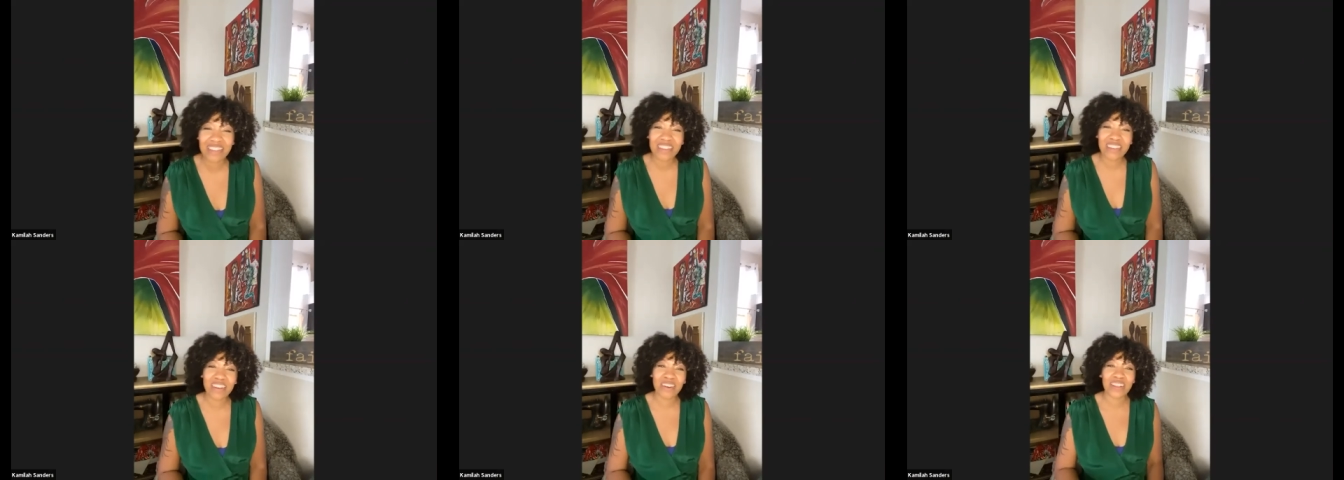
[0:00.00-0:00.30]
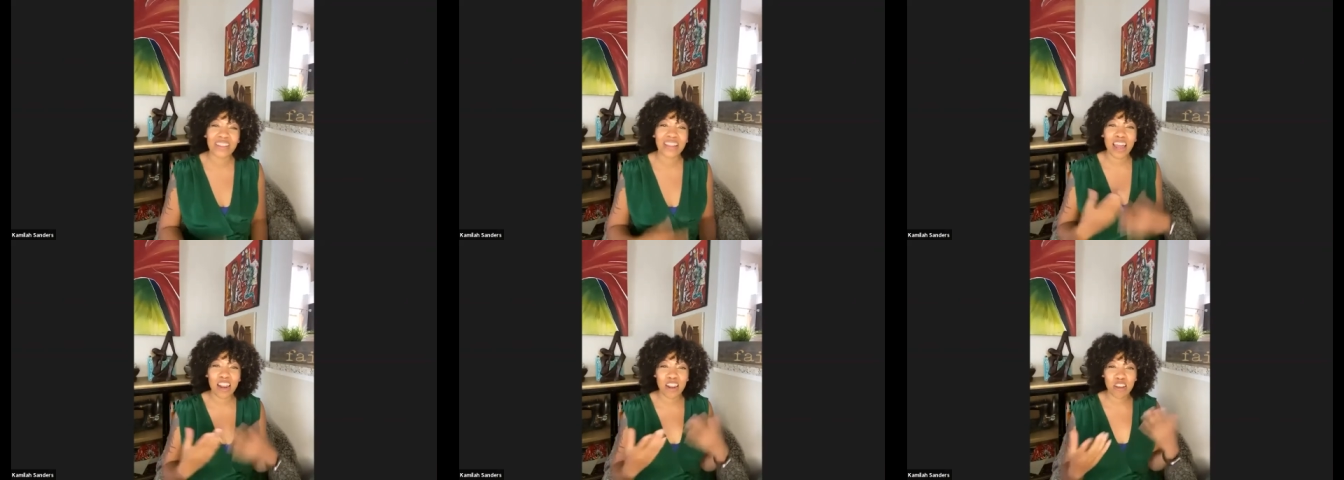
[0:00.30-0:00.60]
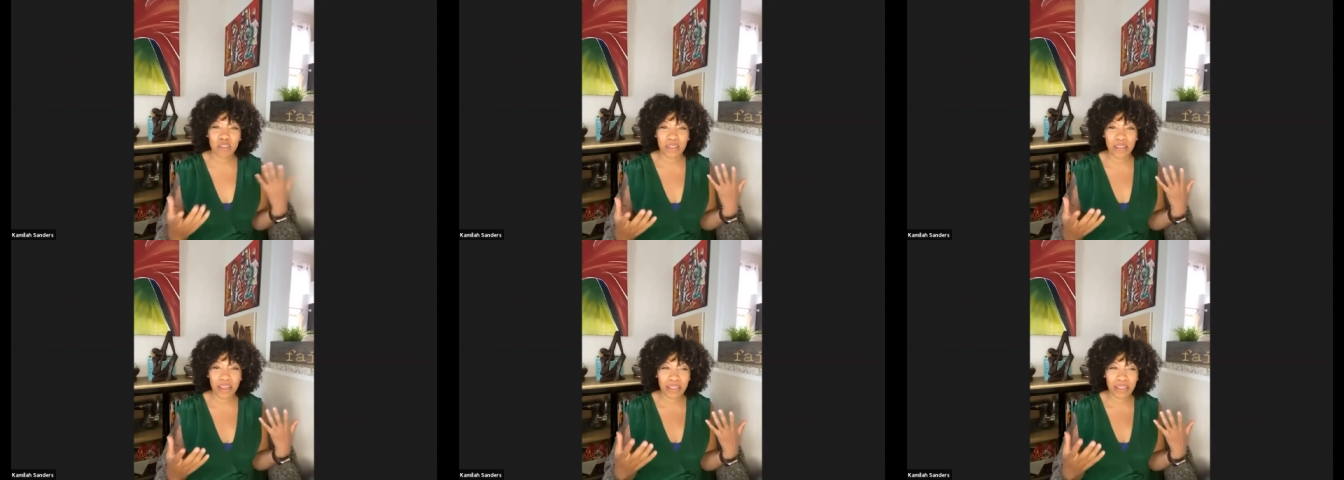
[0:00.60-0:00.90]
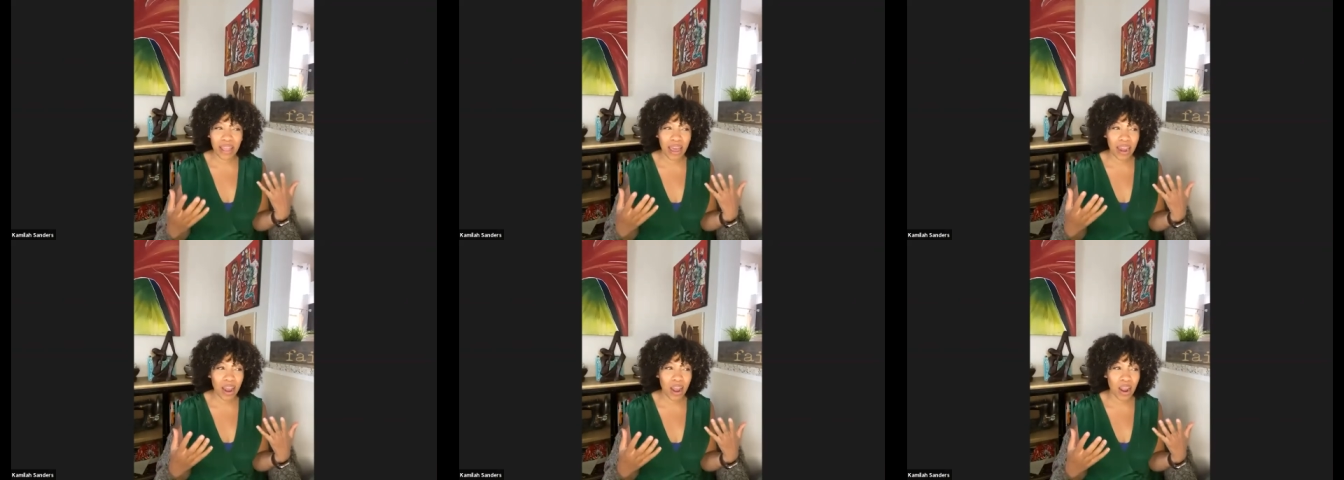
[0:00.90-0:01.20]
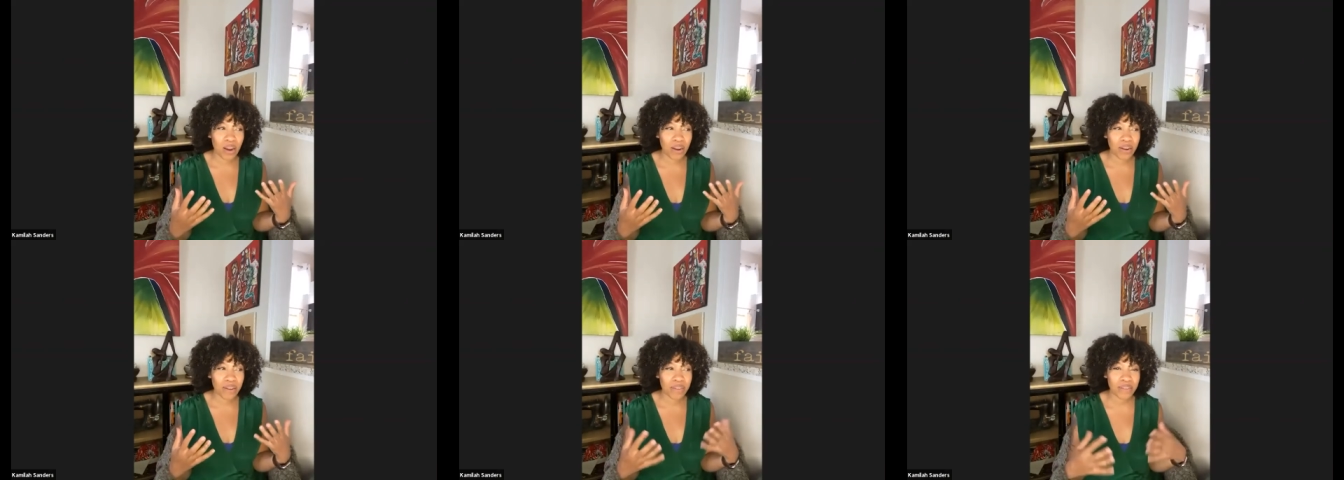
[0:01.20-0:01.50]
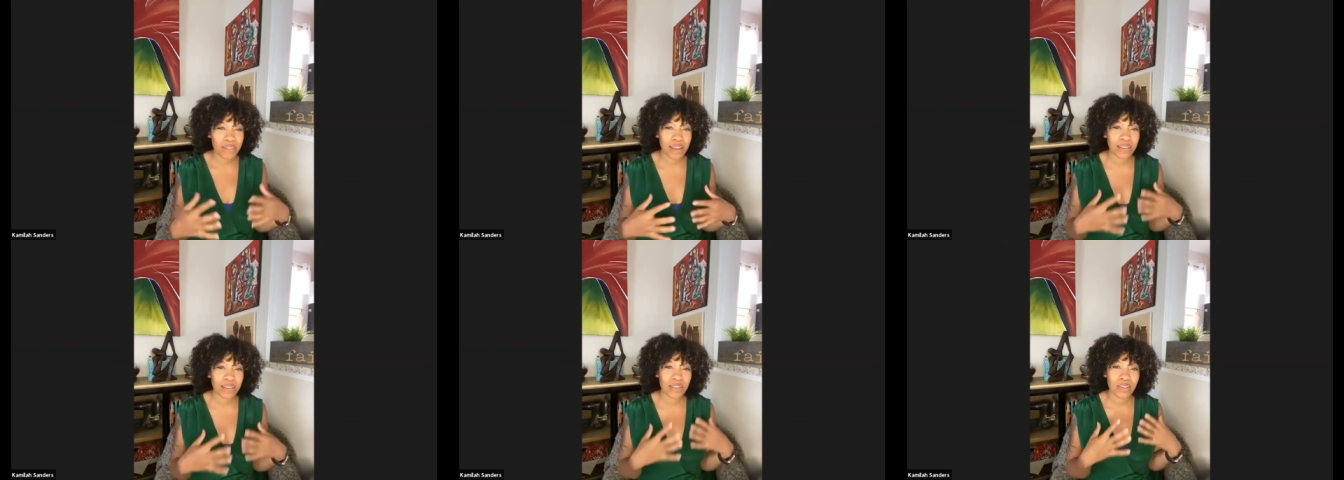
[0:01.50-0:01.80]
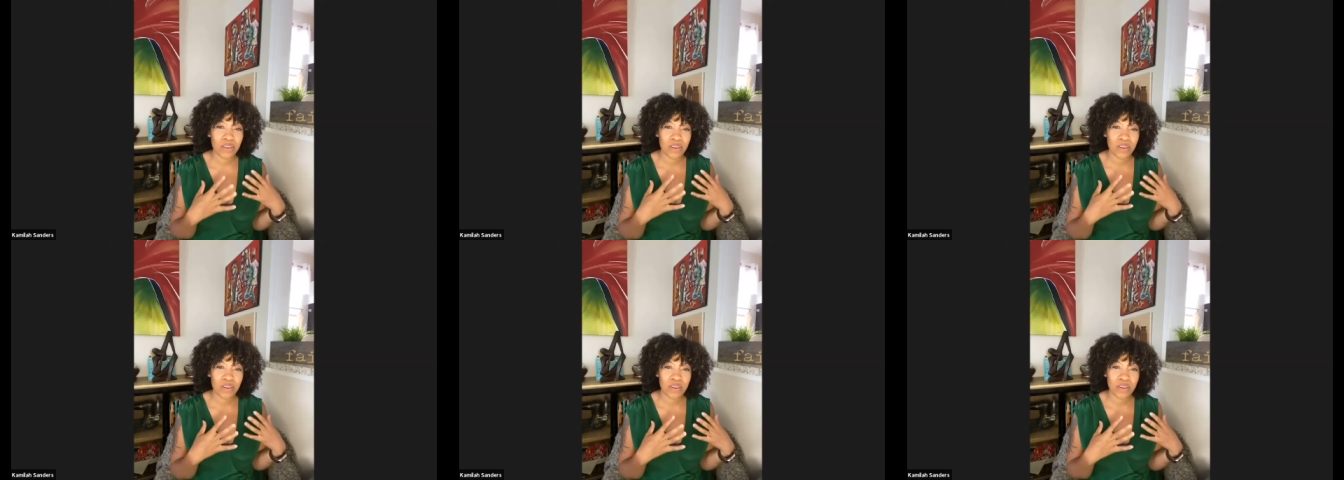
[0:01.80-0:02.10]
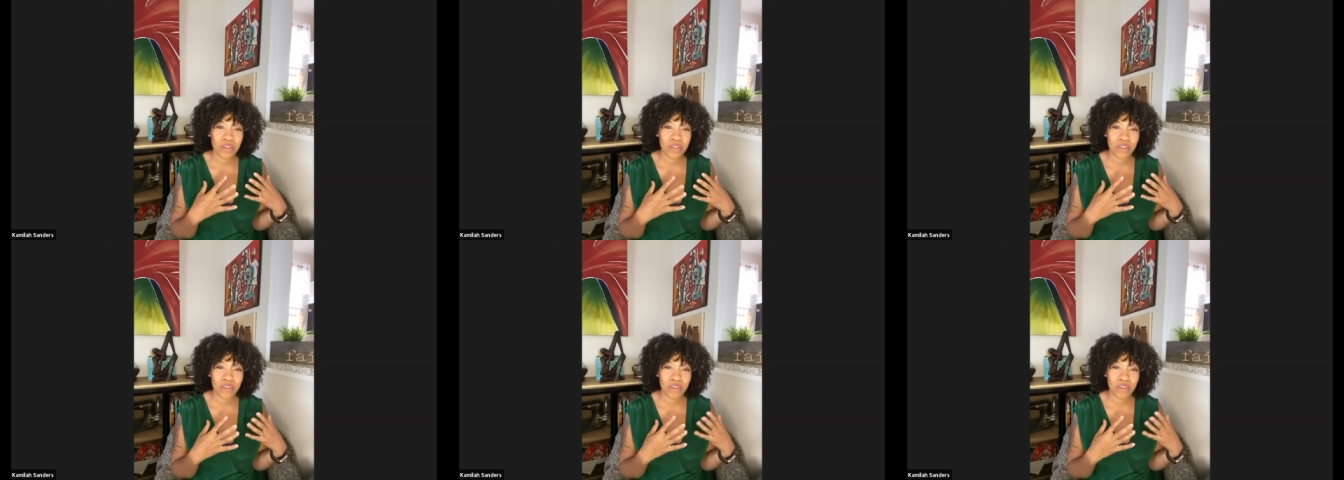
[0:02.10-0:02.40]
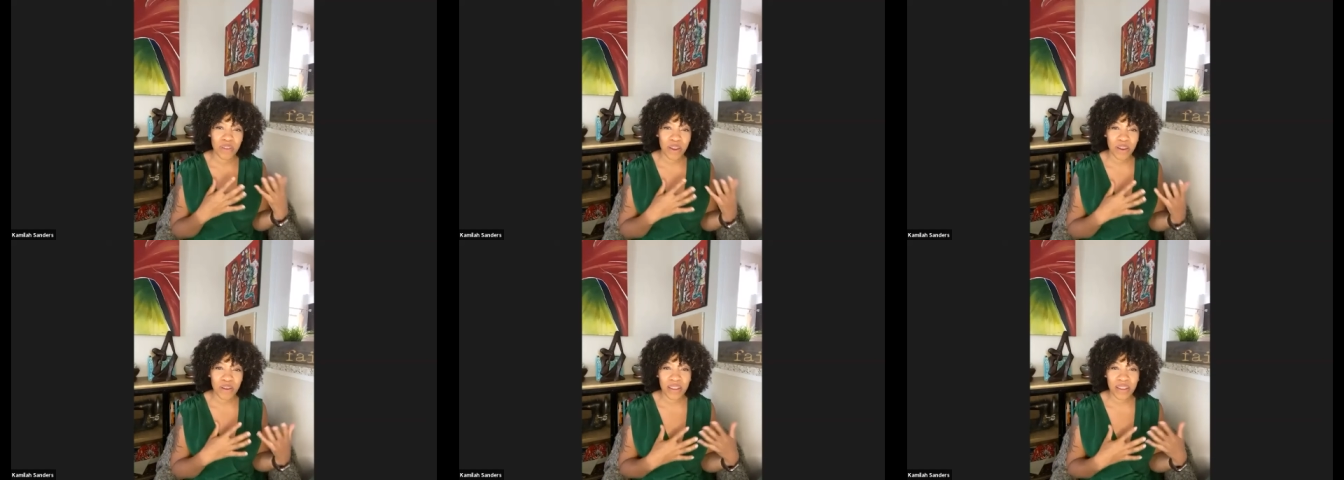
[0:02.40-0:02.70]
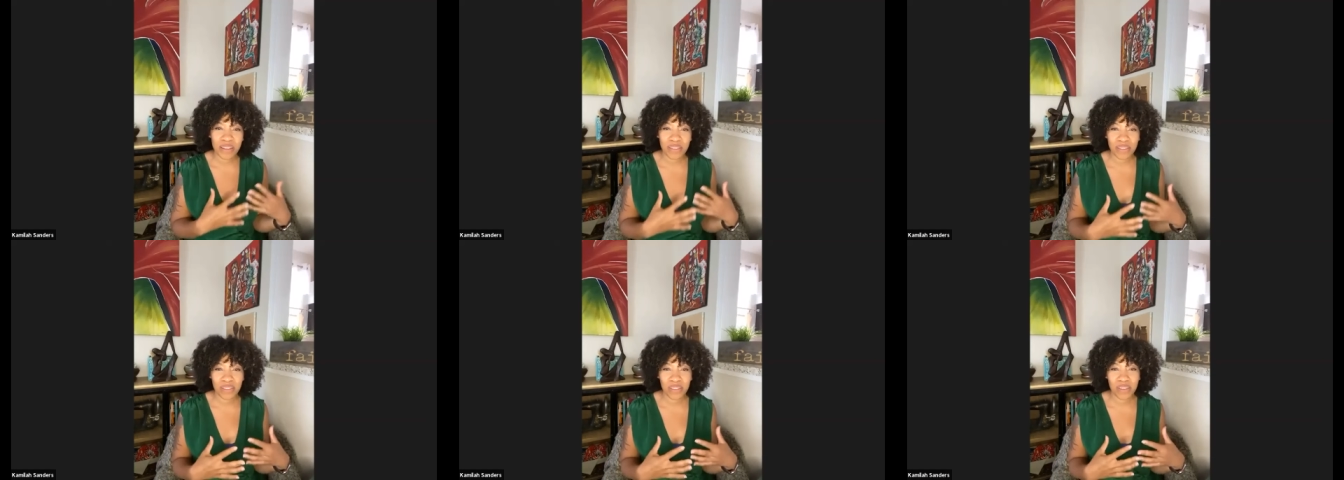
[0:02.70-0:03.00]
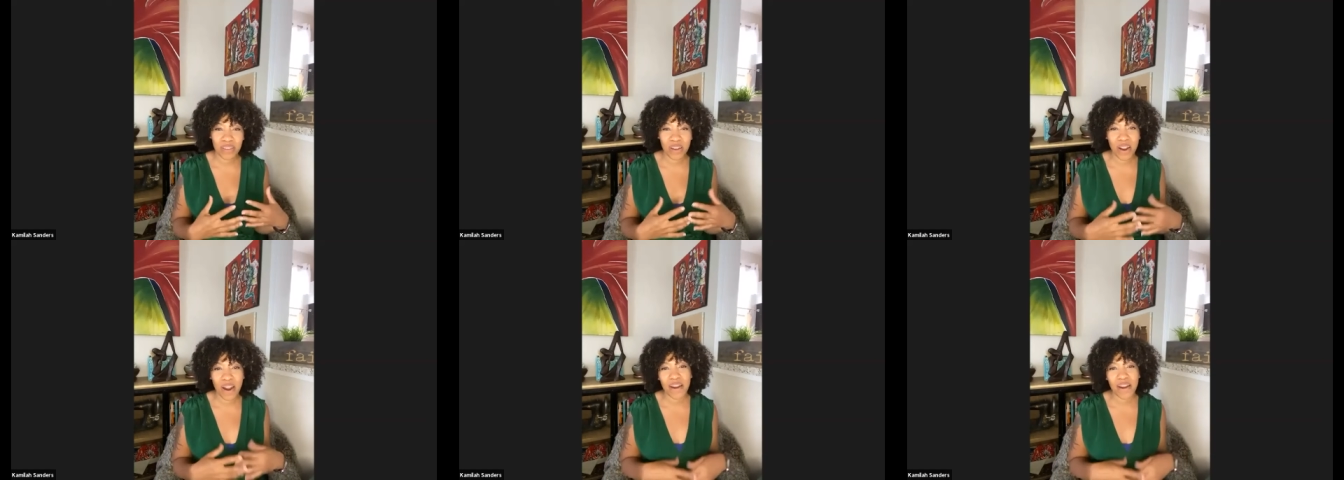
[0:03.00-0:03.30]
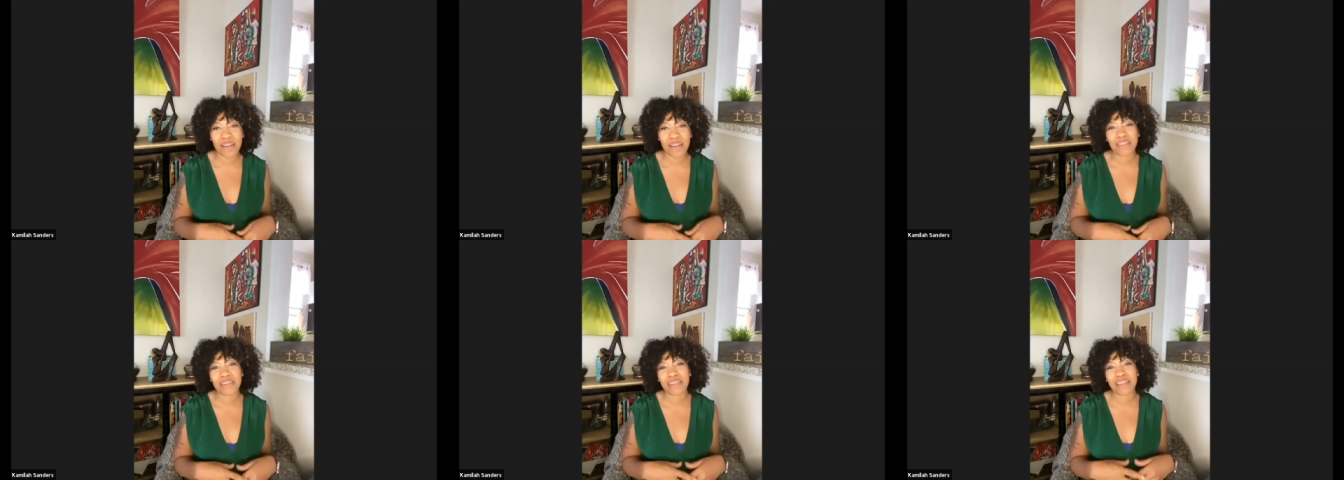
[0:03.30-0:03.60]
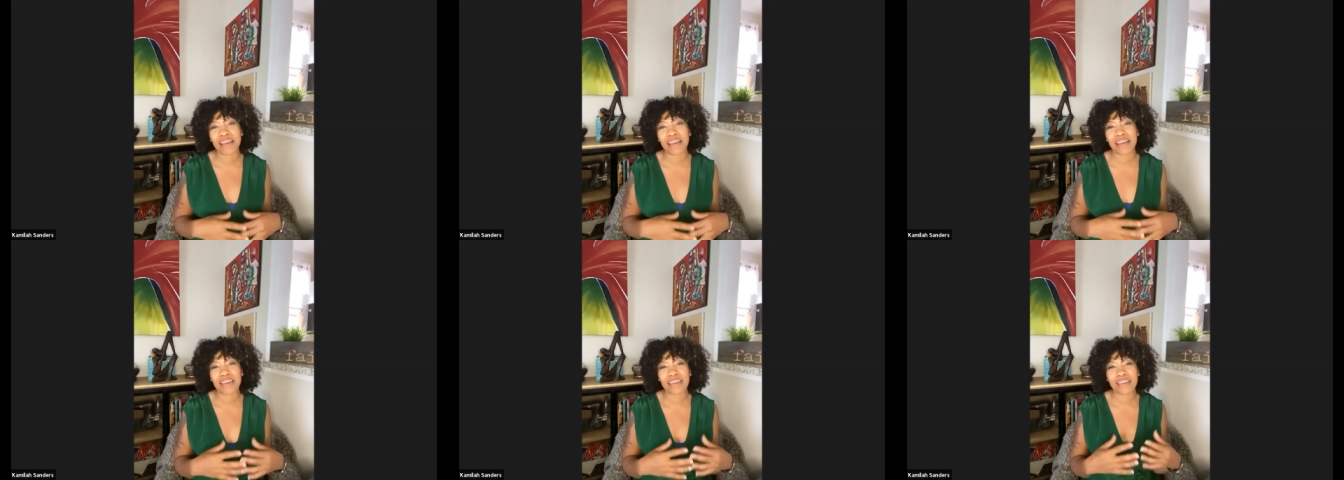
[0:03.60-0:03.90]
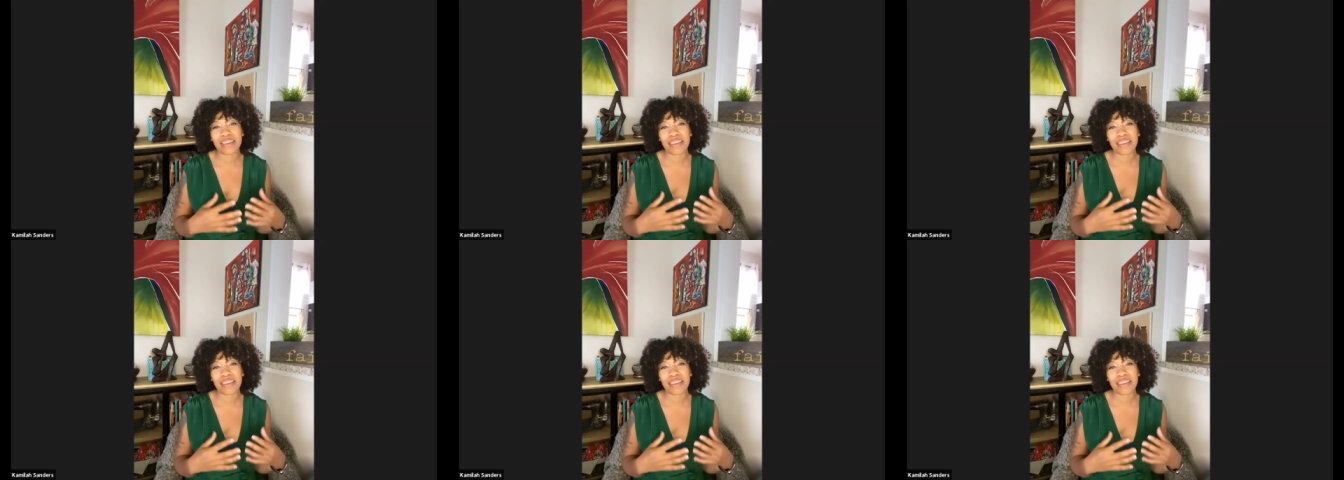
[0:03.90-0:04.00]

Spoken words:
you know, a lot of artists, like they're very into their art, and they're like,